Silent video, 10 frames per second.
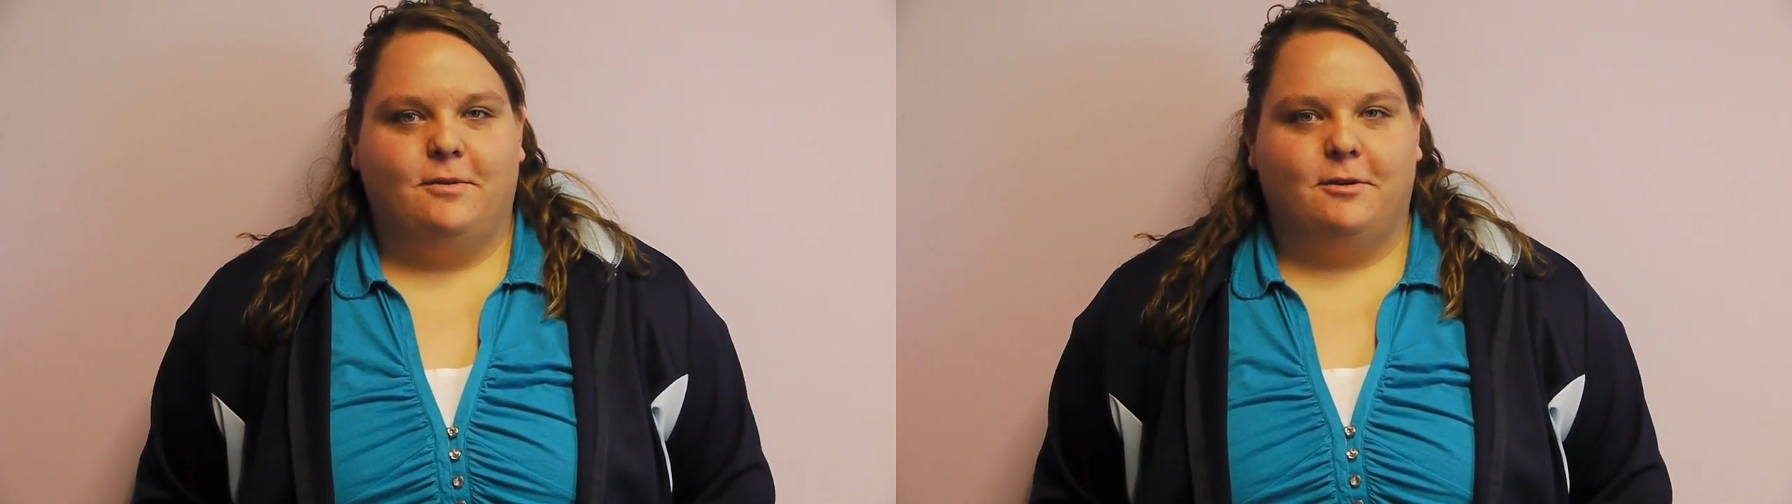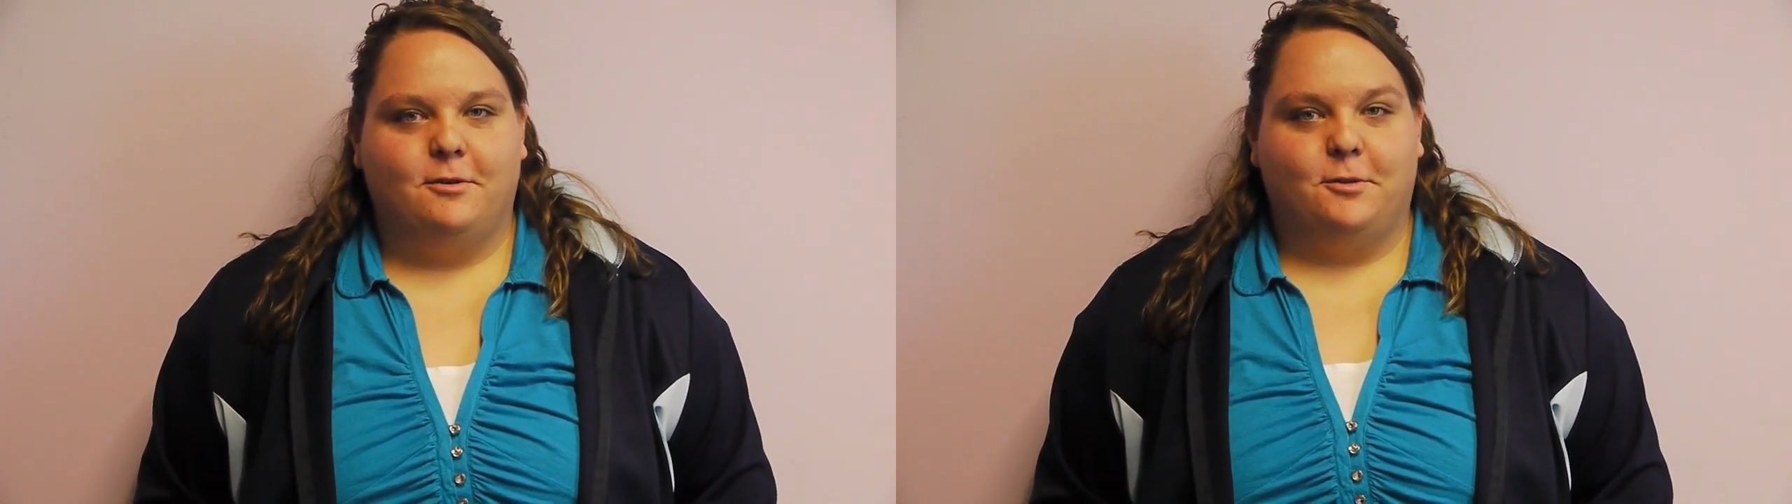
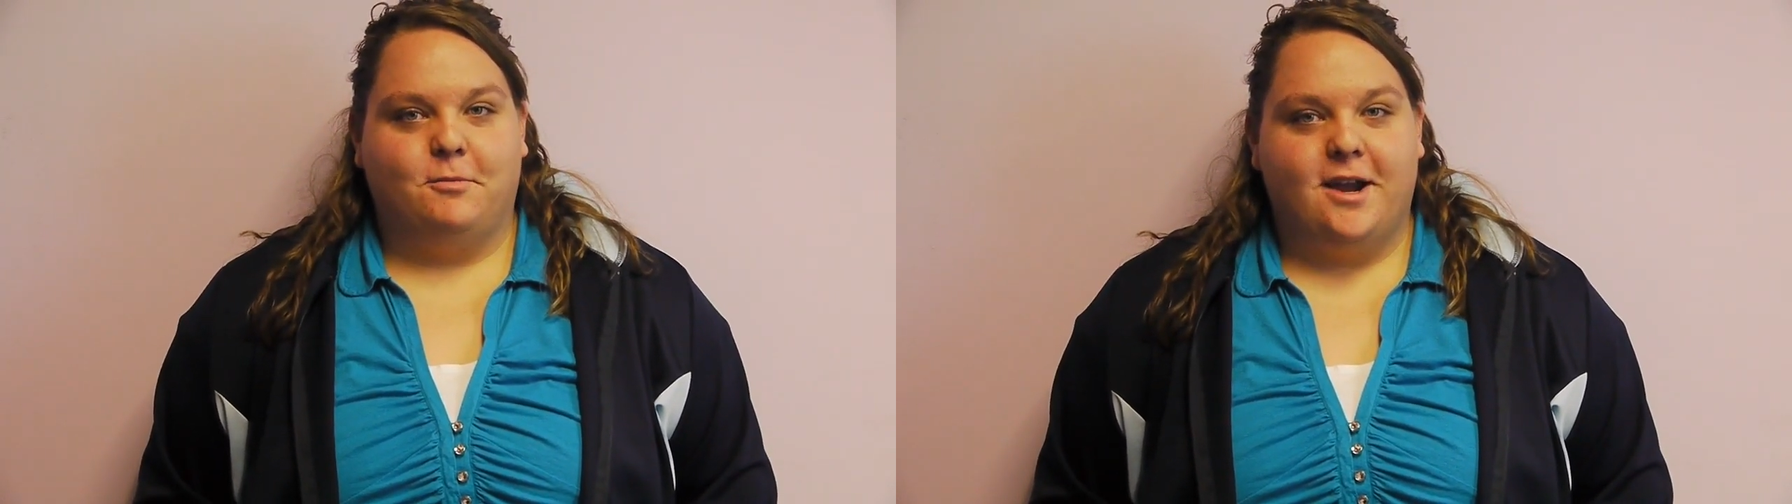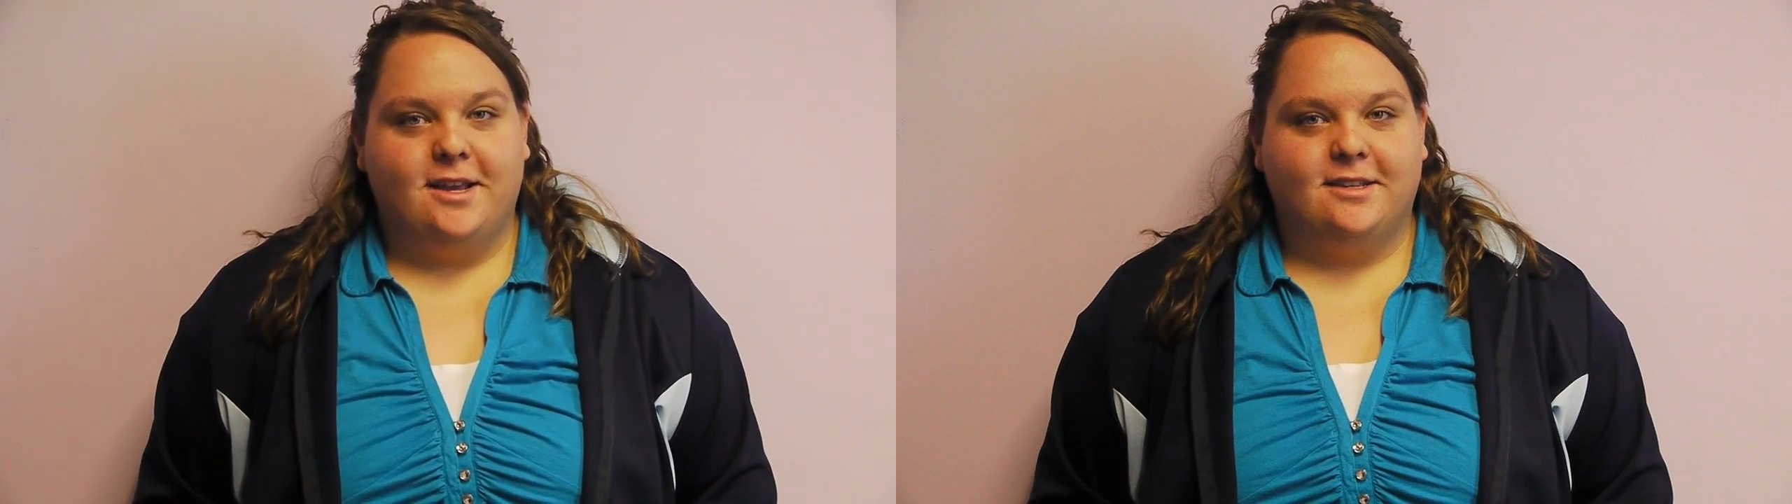I don't know what the
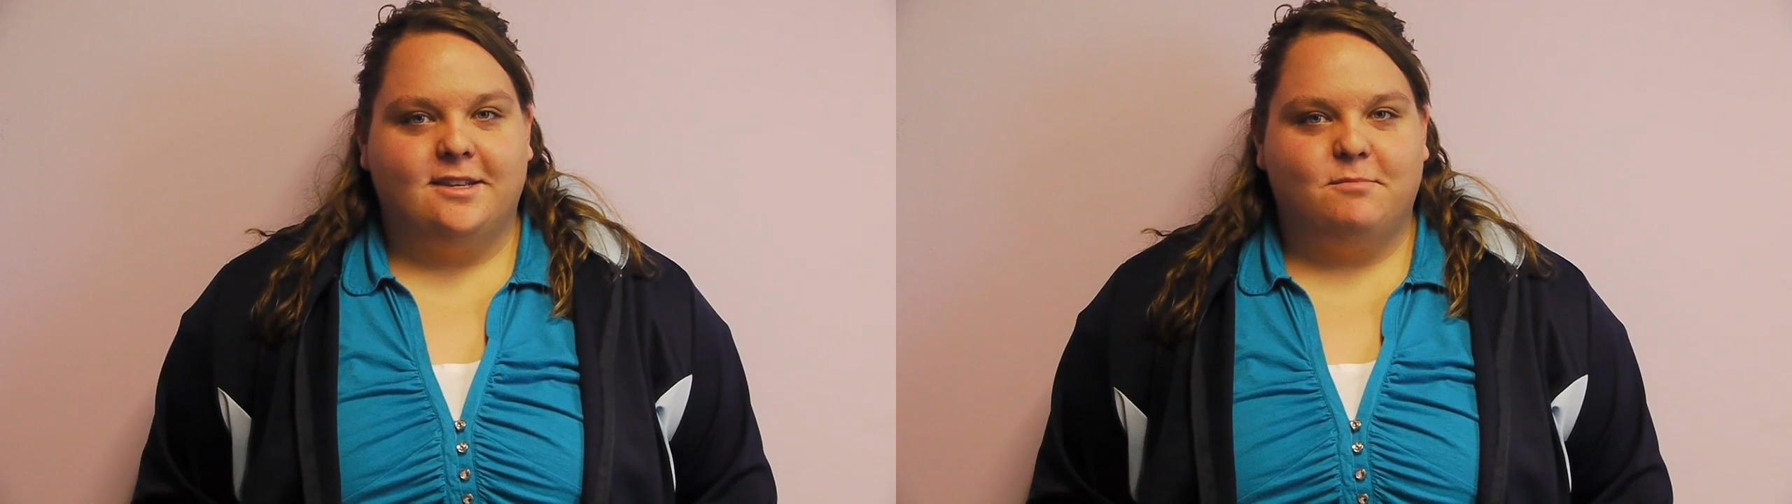prize is,